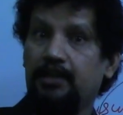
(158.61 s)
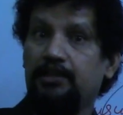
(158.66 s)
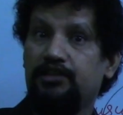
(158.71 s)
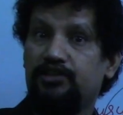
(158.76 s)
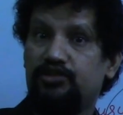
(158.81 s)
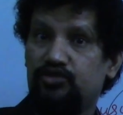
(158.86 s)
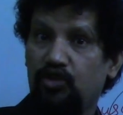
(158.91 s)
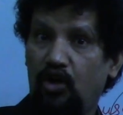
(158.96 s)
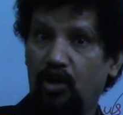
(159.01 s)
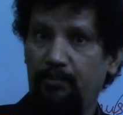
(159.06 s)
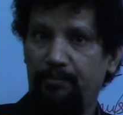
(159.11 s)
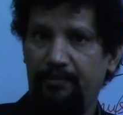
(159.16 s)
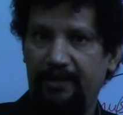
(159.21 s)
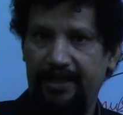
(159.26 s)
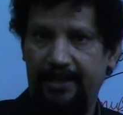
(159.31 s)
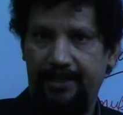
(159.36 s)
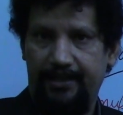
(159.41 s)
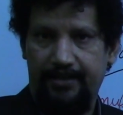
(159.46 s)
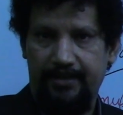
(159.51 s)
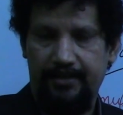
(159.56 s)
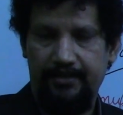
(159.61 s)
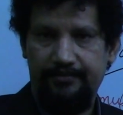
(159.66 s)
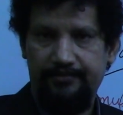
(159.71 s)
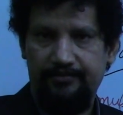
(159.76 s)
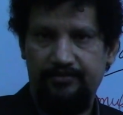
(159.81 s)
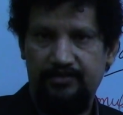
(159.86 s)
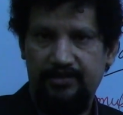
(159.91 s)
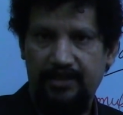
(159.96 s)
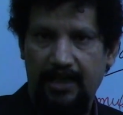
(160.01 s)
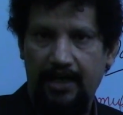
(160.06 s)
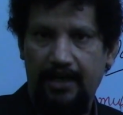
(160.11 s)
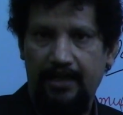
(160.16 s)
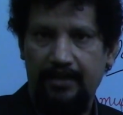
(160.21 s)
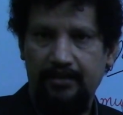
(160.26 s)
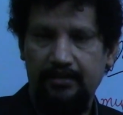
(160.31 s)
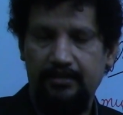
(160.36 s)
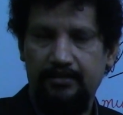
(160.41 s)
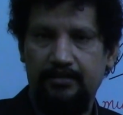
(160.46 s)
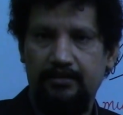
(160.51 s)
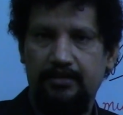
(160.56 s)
sole plate, then